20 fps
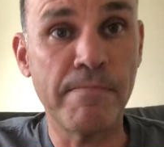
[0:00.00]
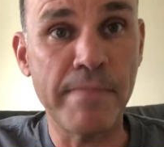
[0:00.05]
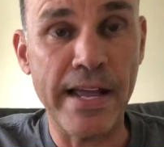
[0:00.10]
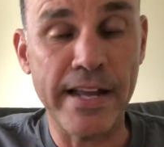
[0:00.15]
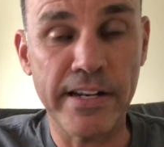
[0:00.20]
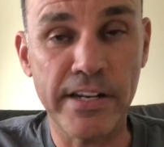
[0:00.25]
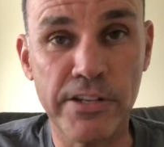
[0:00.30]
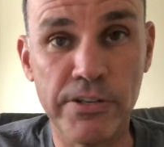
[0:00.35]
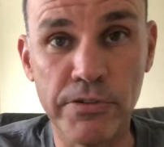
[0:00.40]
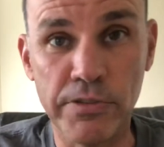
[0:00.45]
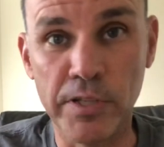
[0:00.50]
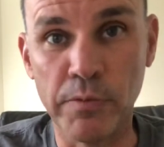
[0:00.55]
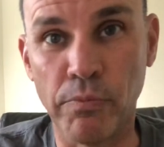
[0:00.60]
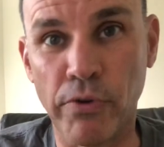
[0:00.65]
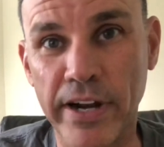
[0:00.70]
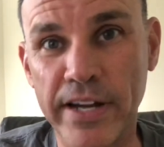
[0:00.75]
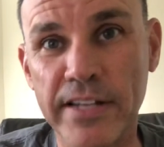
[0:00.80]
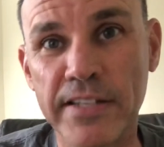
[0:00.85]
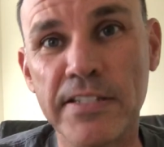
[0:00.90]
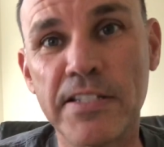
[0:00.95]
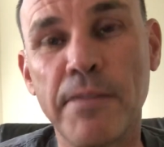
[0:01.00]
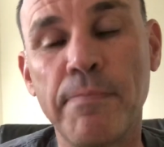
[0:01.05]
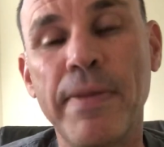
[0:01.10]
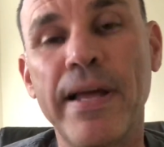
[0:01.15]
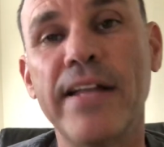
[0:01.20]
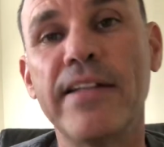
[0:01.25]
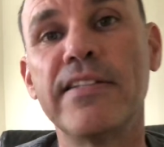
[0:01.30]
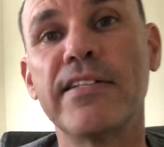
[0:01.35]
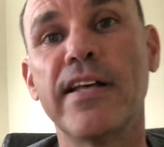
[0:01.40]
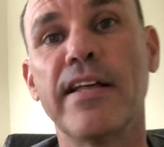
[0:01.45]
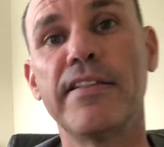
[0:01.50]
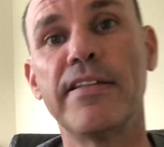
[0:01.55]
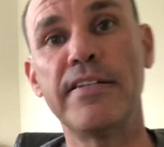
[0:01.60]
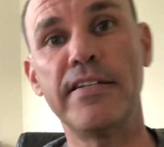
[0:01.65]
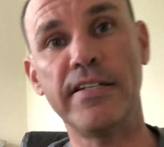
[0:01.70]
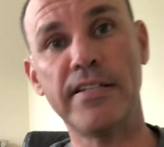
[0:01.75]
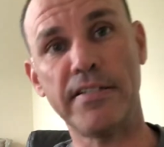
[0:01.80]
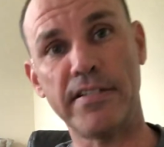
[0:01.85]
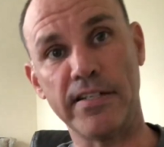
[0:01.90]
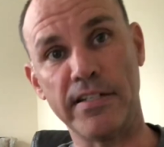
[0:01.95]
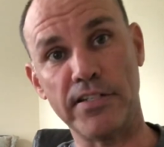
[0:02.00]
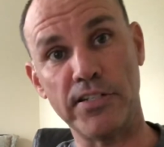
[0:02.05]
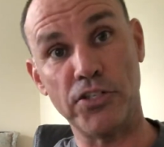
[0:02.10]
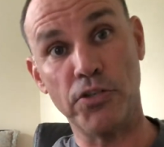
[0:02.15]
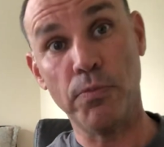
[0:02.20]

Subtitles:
magnitude, the brightness depends on the distance.